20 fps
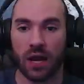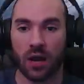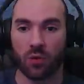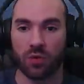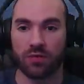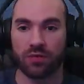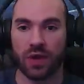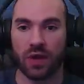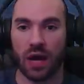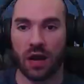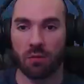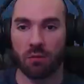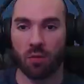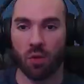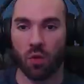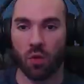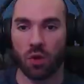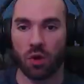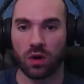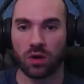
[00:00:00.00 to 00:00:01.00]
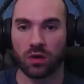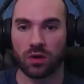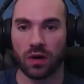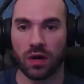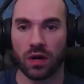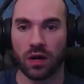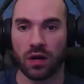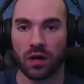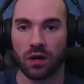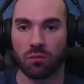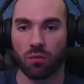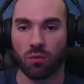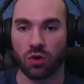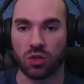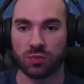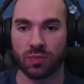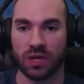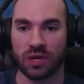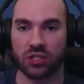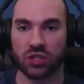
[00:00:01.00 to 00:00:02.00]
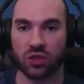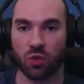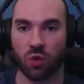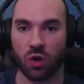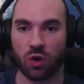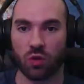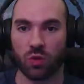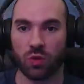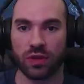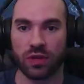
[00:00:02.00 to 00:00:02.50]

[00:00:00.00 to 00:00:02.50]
we've got more uh, more space to work with